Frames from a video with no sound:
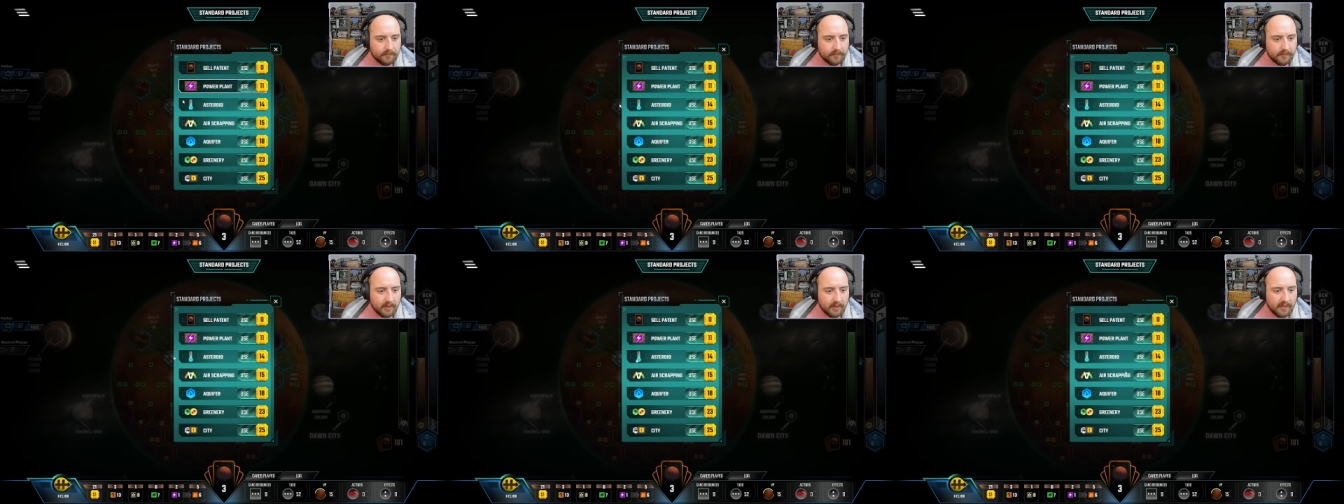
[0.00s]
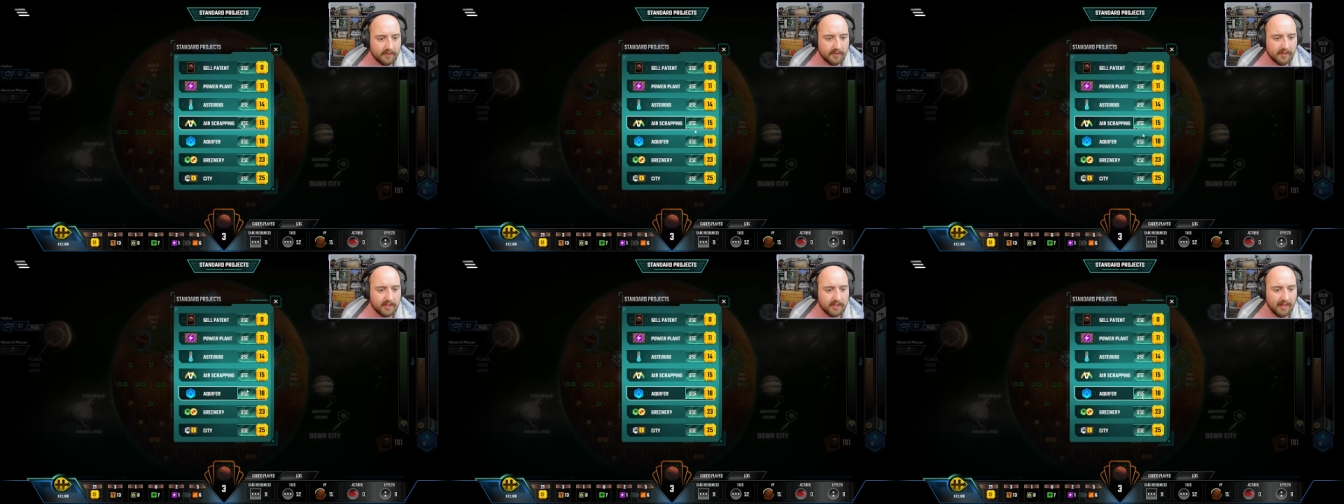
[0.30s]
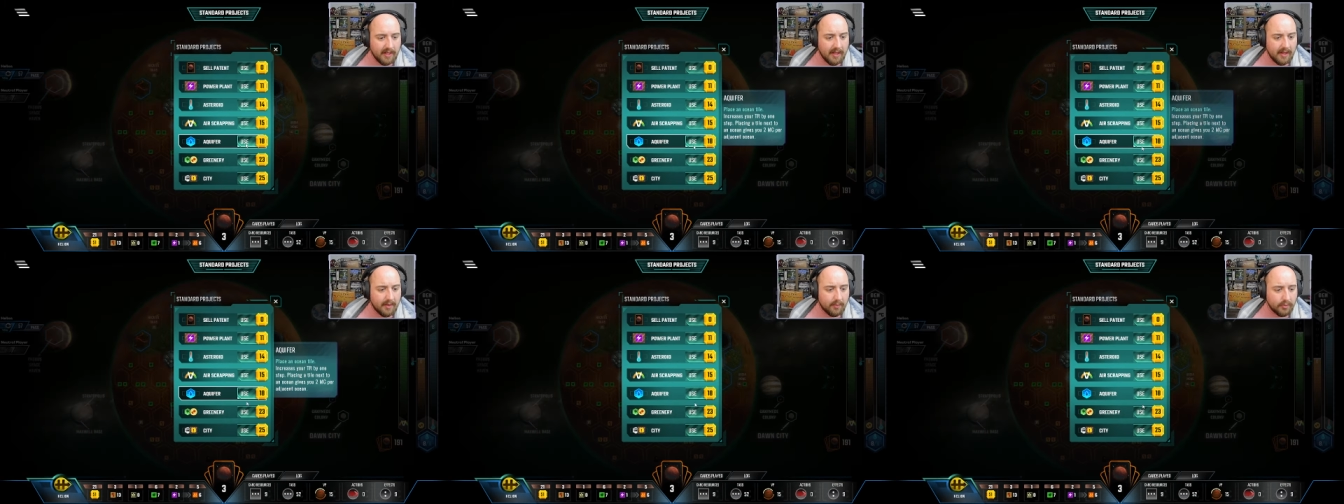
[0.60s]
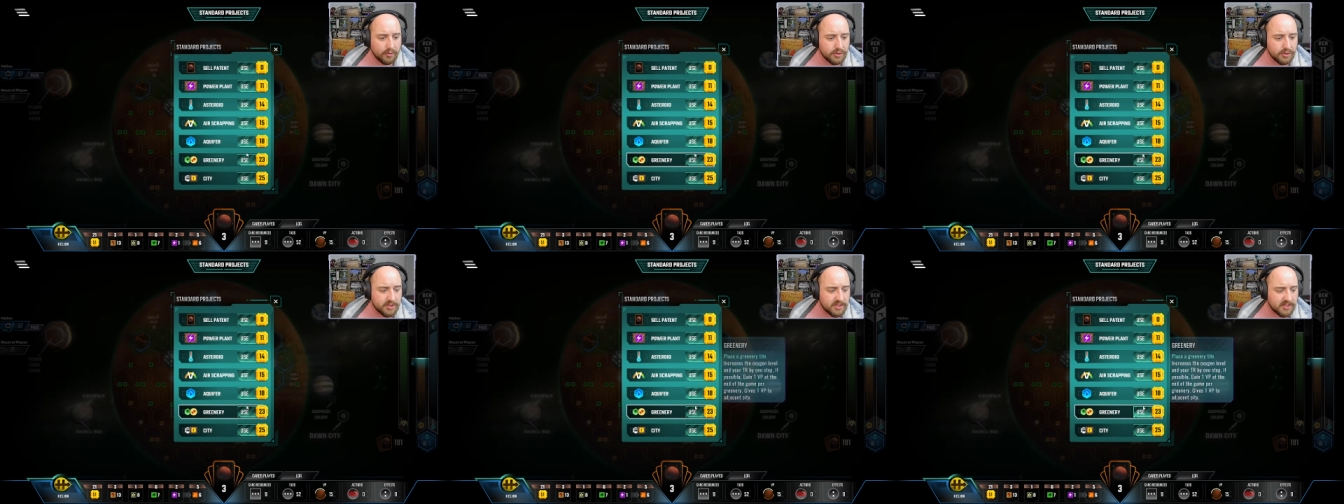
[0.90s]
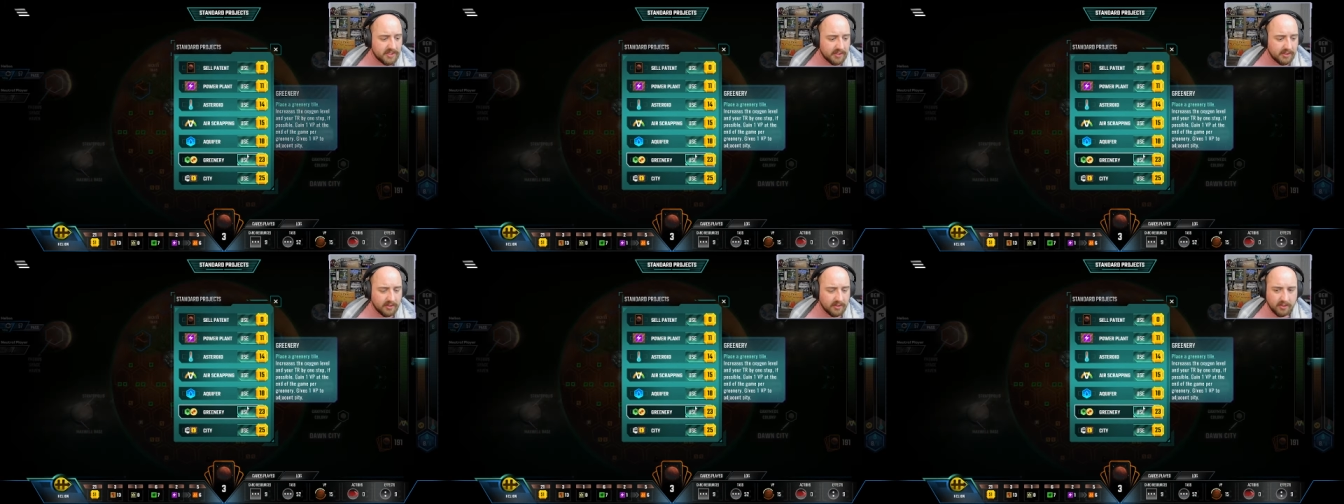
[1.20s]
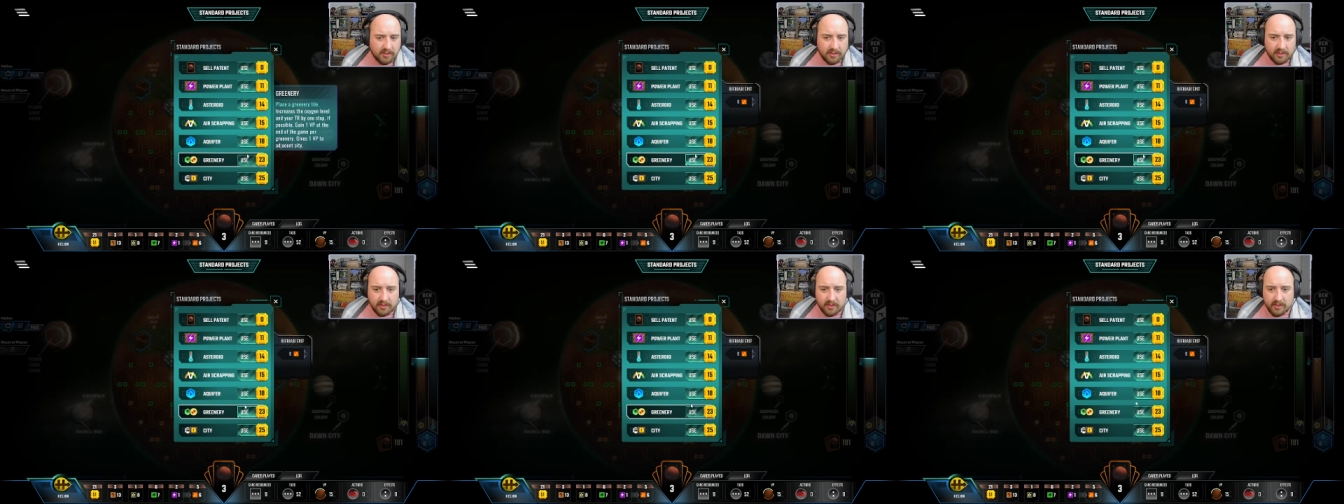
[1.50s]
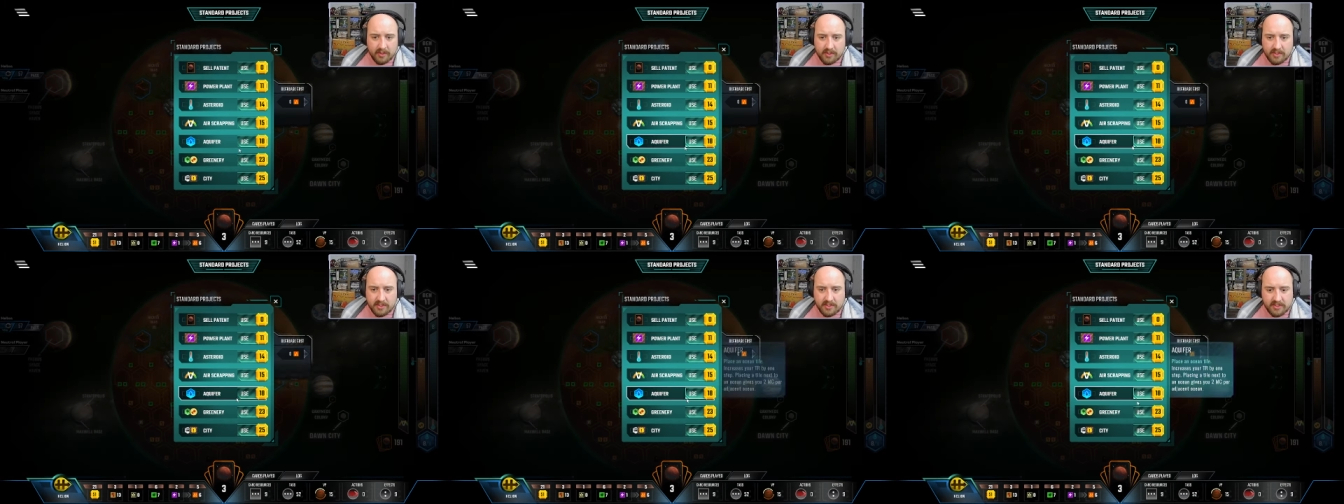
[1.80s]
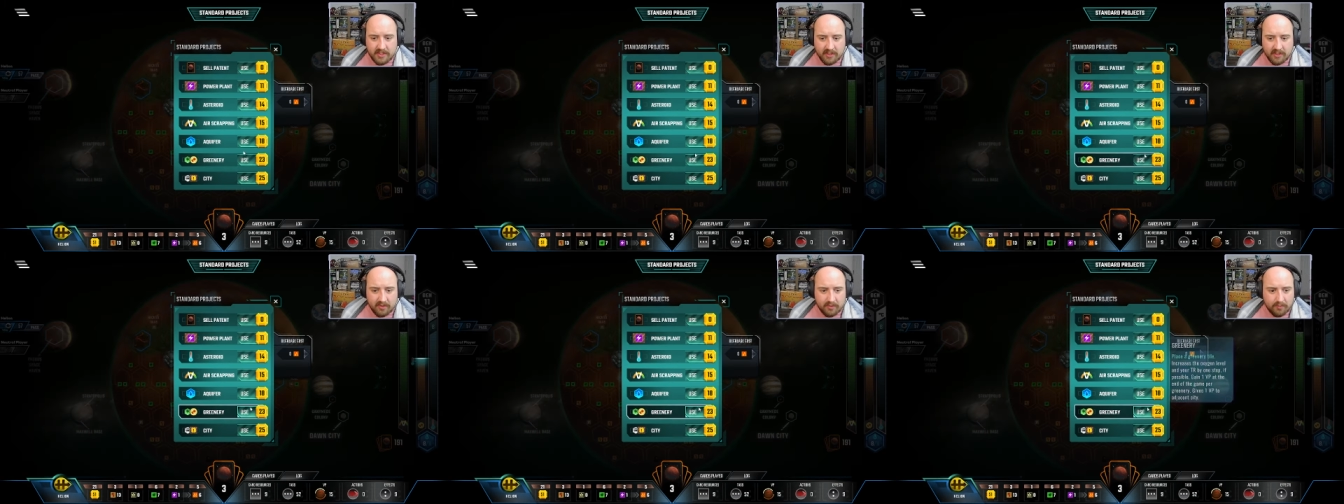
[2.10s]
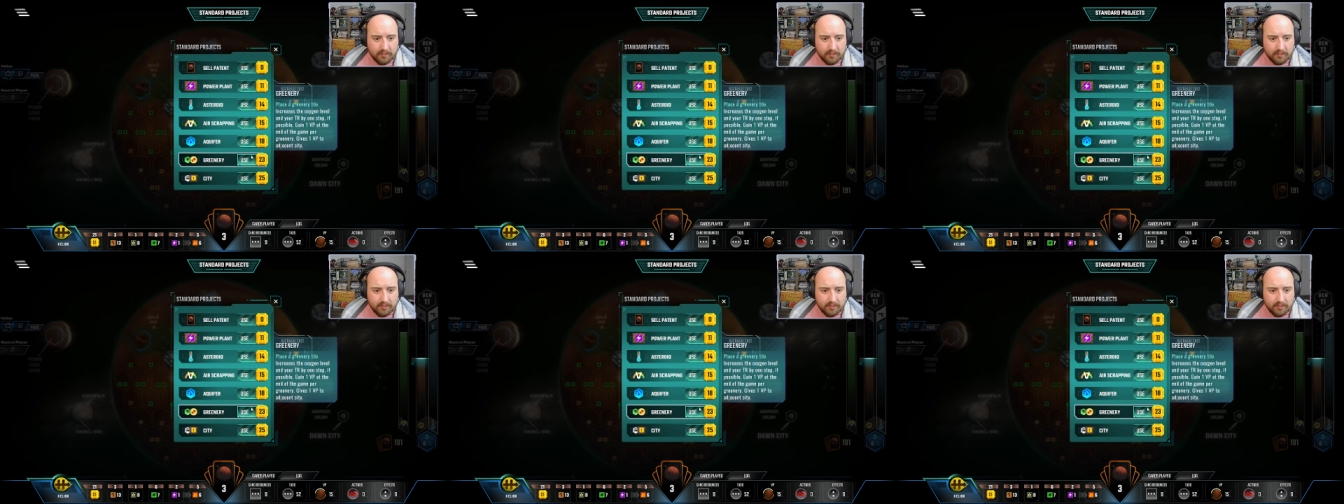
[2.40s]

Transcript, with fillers: And then yeah, we're just here. Standard